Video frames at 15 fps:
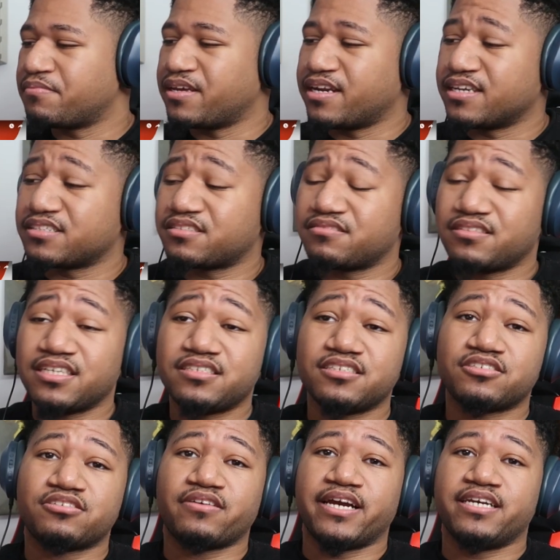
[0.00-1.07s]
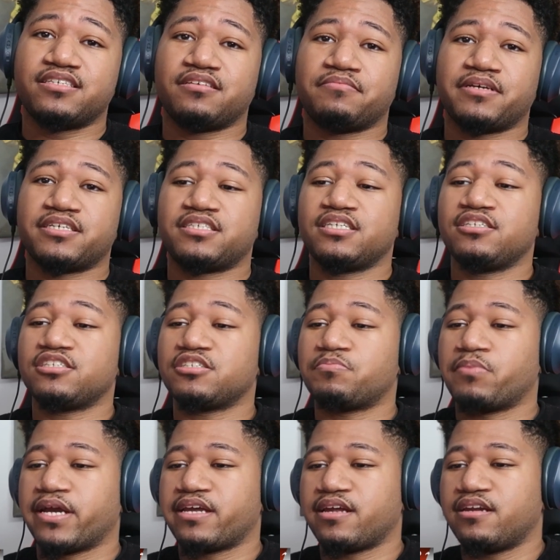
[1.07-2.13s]
Man, this is crazy, man. She's
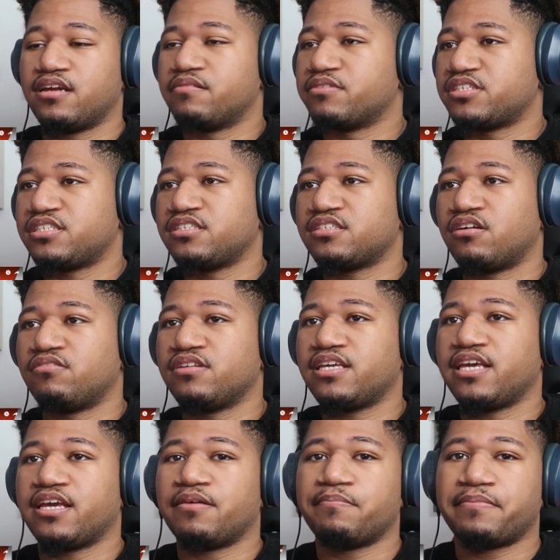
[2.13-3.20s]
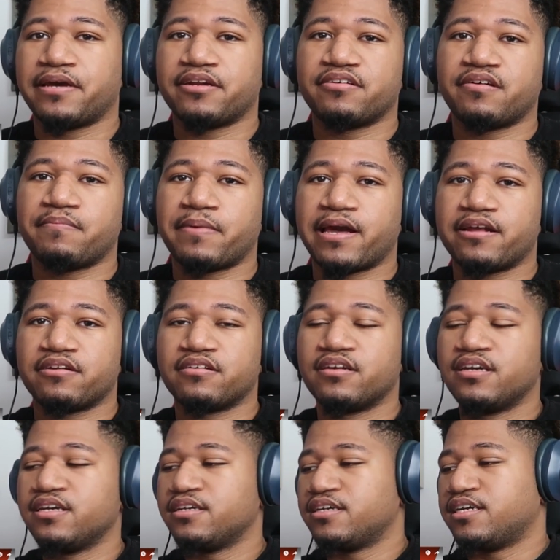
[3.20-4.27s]
just breaking numbers. She's only getting better and
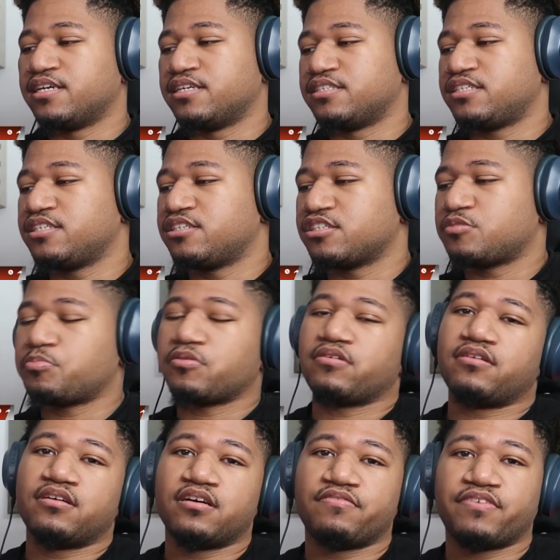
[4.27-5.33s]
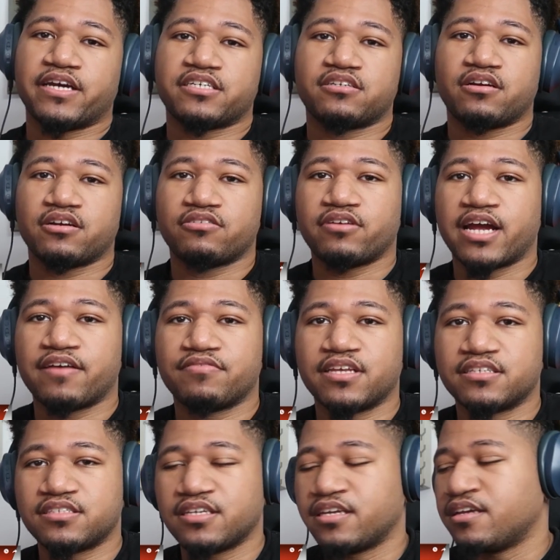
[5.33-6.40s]
better. And she just perfection her craft.
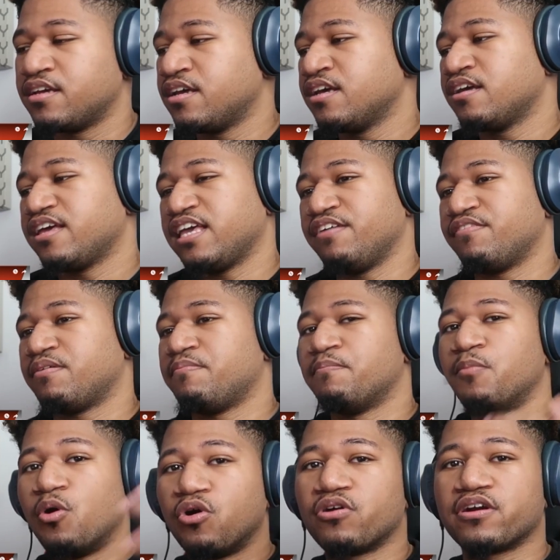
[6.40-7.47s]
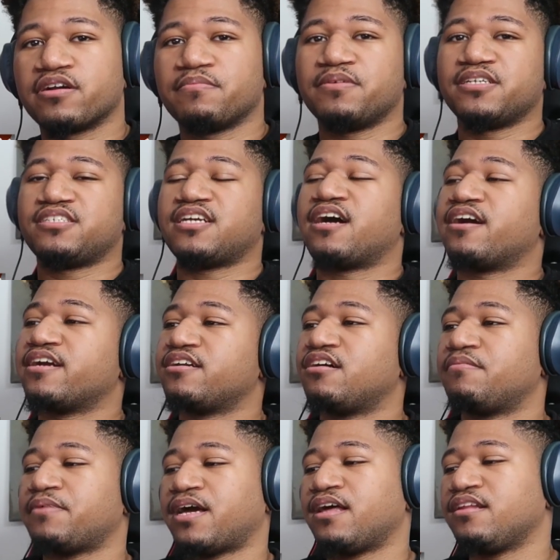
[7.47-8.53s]
That's it. Even more. But y'all already
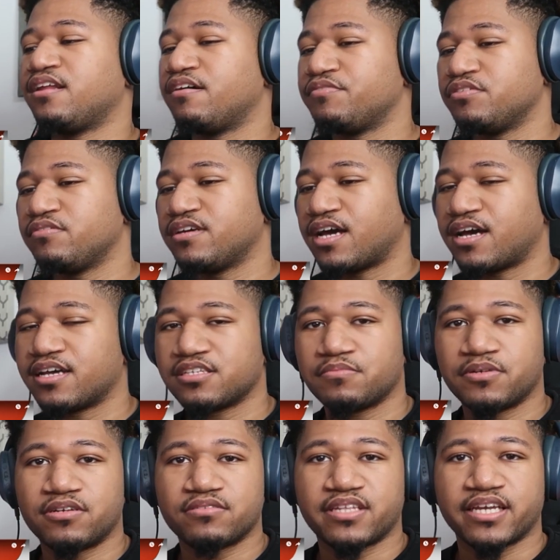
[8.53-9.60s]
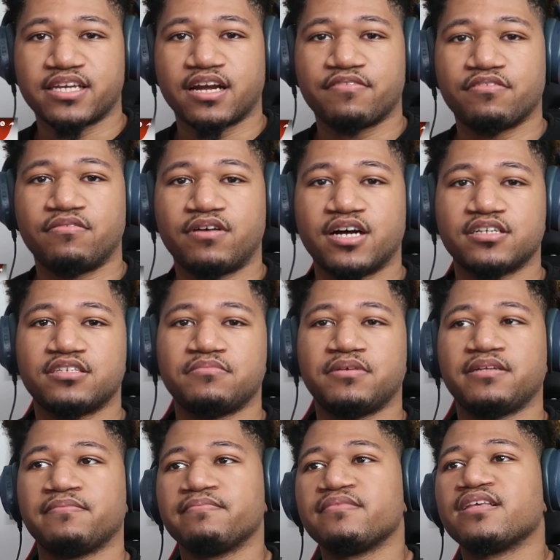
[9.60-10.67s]
know, man. I love you guys, bro. Thank y'all for watching
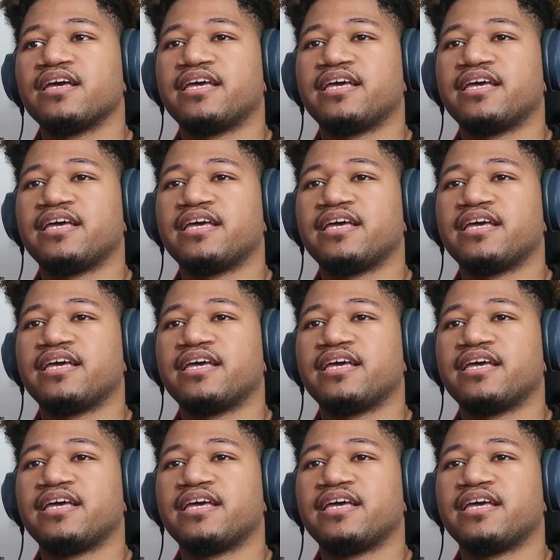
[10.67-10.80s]
me.